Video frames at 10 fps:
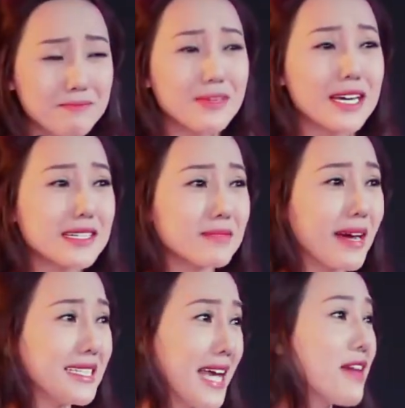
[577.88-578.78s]
Because
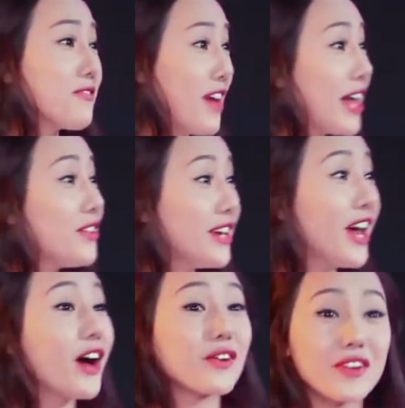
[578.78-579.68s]
my dad finally
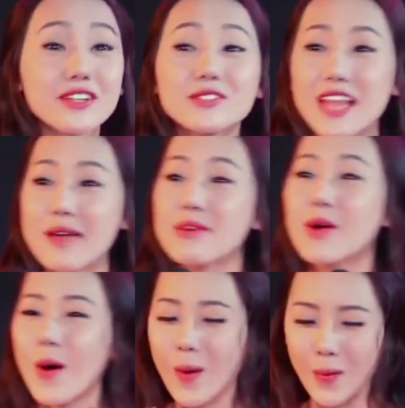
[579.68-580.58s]
agreed to let me
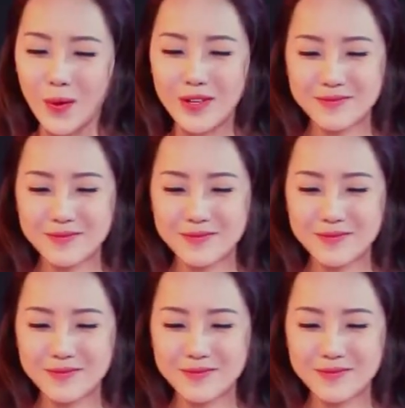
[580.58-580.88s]
go.